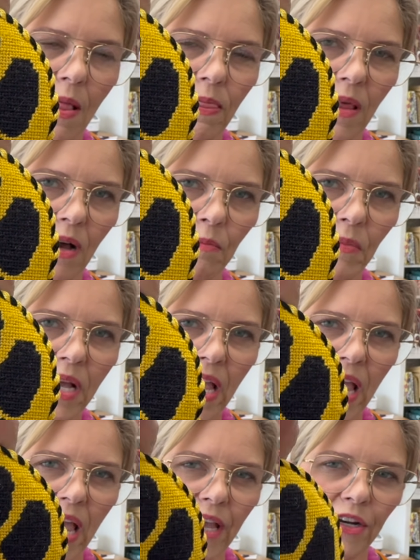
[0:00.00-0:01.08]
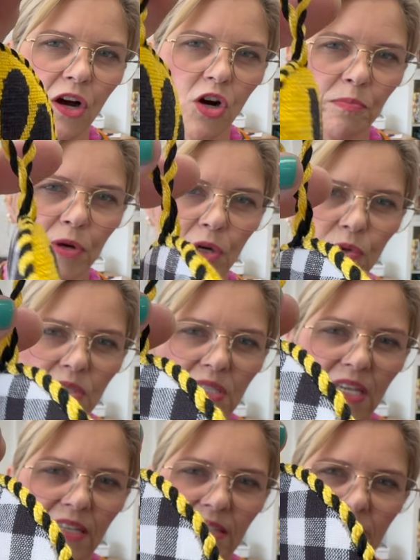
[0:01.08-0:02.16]
alum, and Harpo's
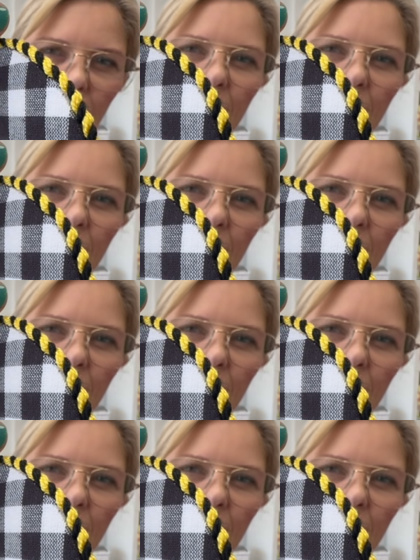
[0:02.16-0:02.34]
is